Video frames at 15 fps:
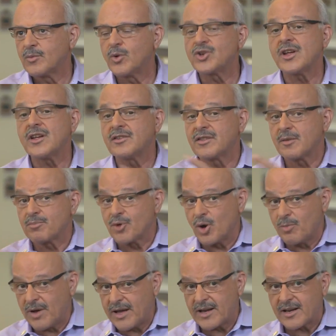Which is the
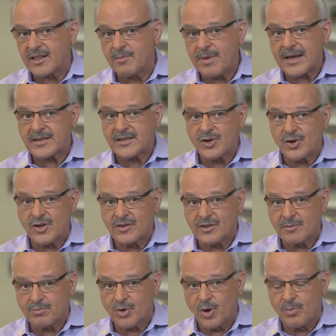probiotic. The bacteria is
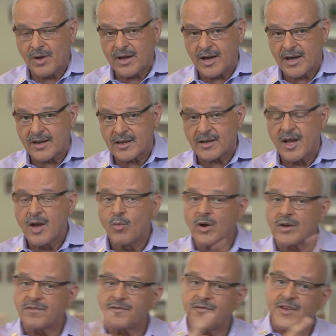the probiotic.
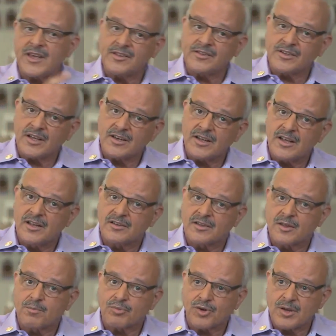What feeds it is
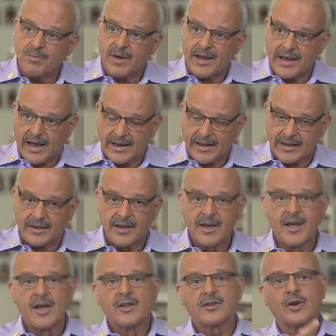the prebiotic.
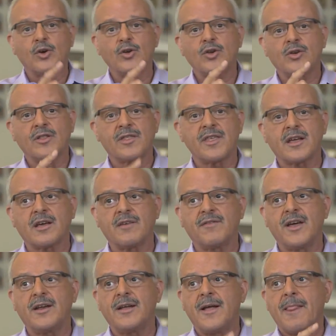So you can think
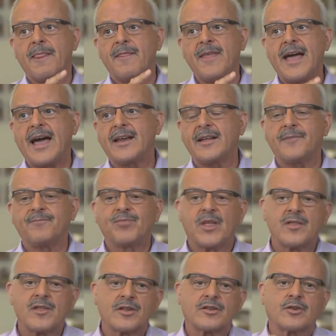of it that
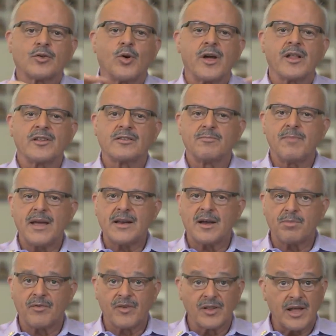the soil is made
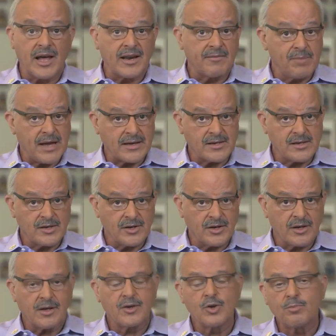up of a lot of
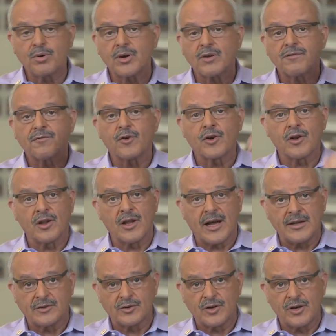bacteria. You put a
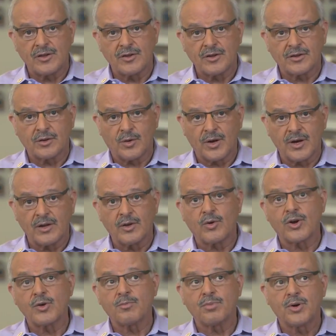fertilizer in the soil,
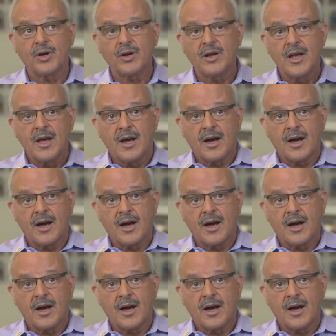or you put